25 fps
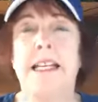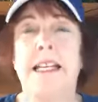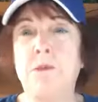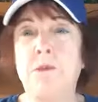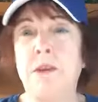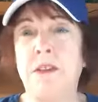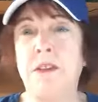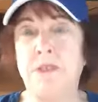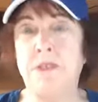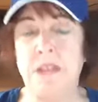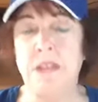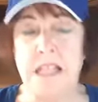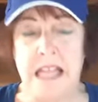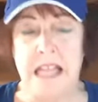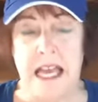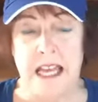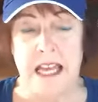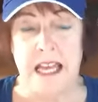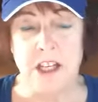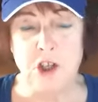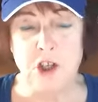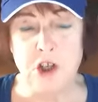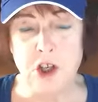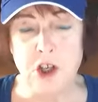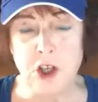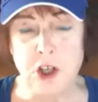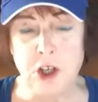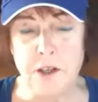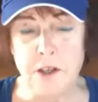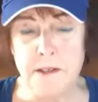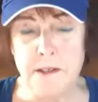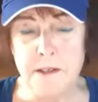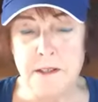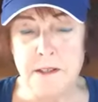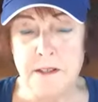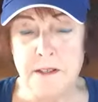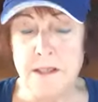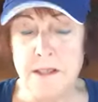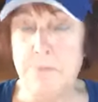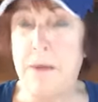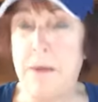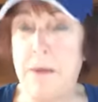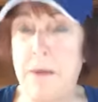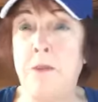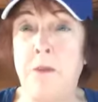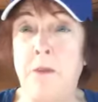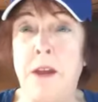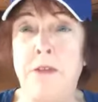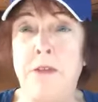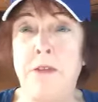He's with the Angels,
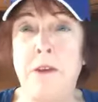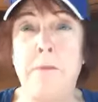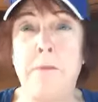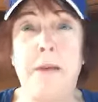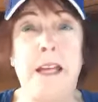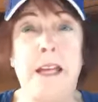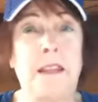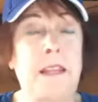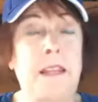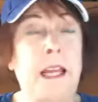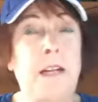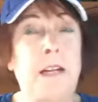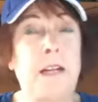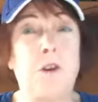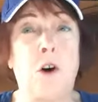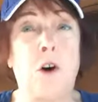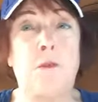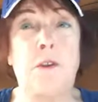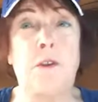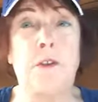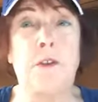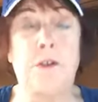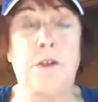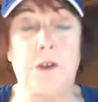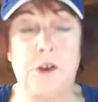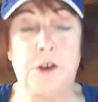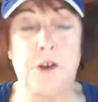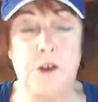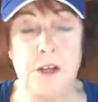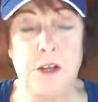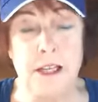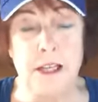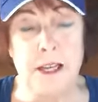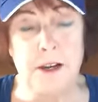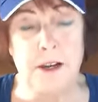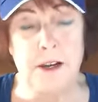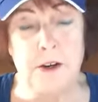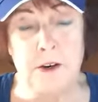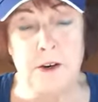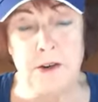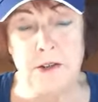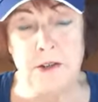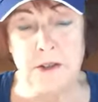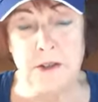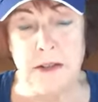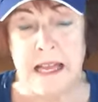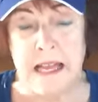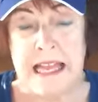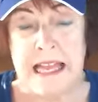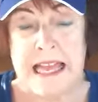been with them, I think, over 30
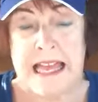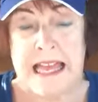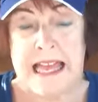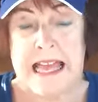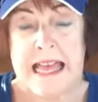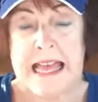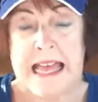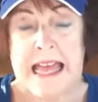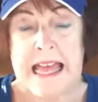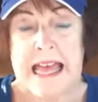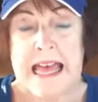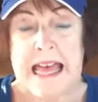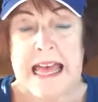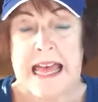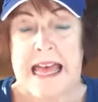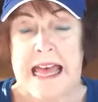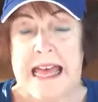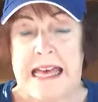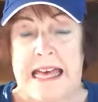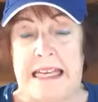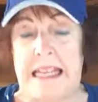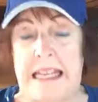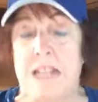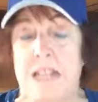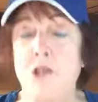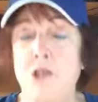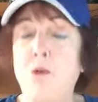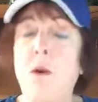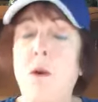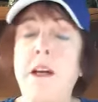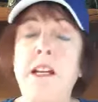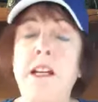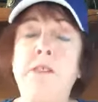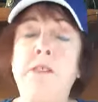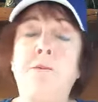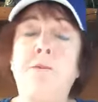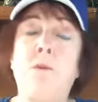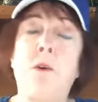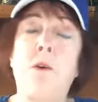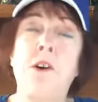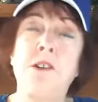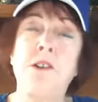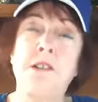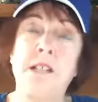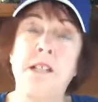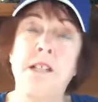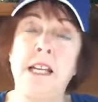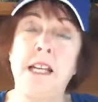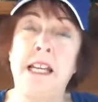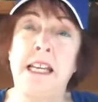years. And in
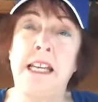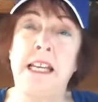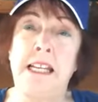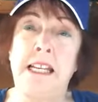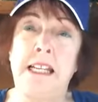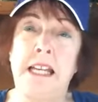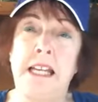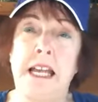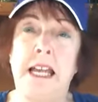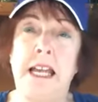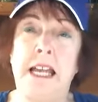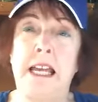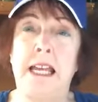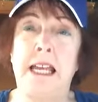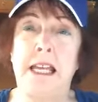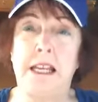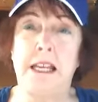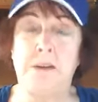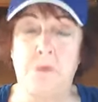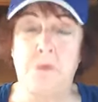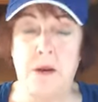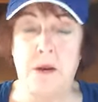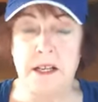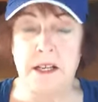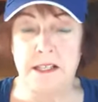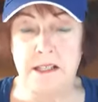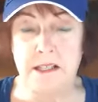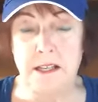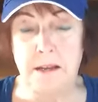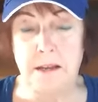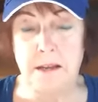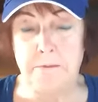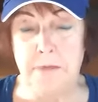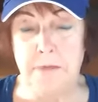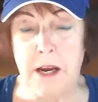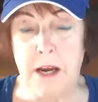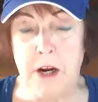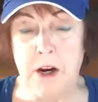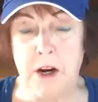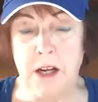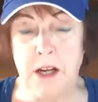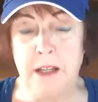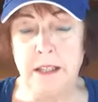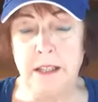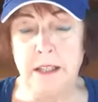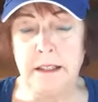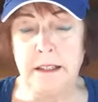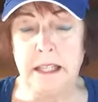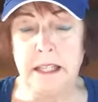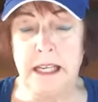2014, he was the
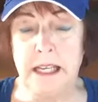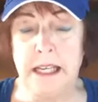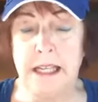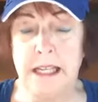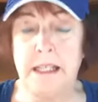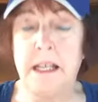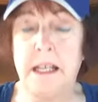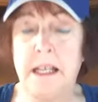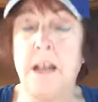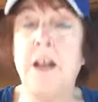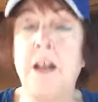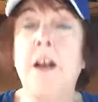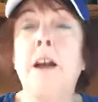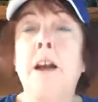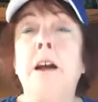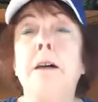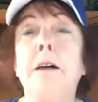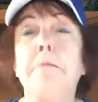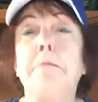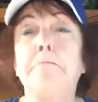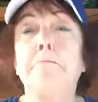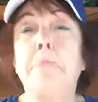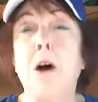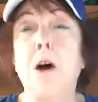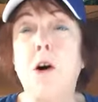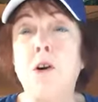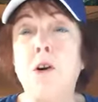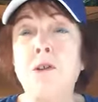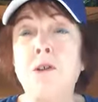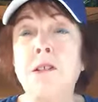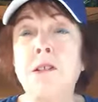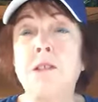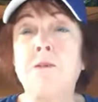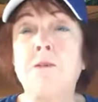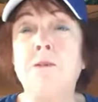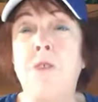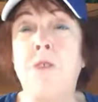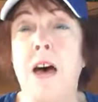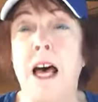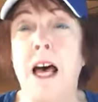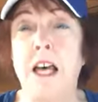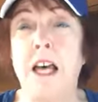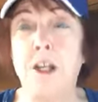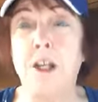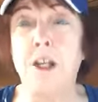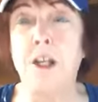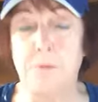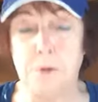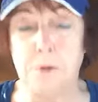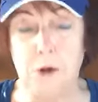American League most
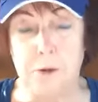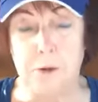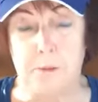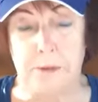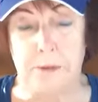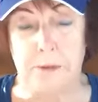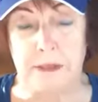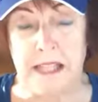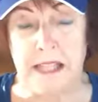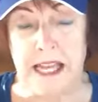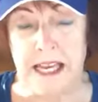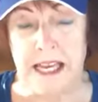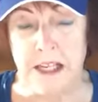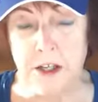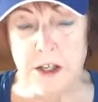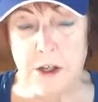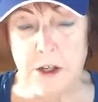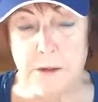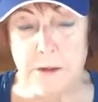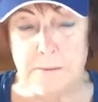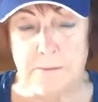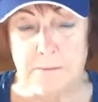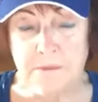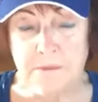valuable player.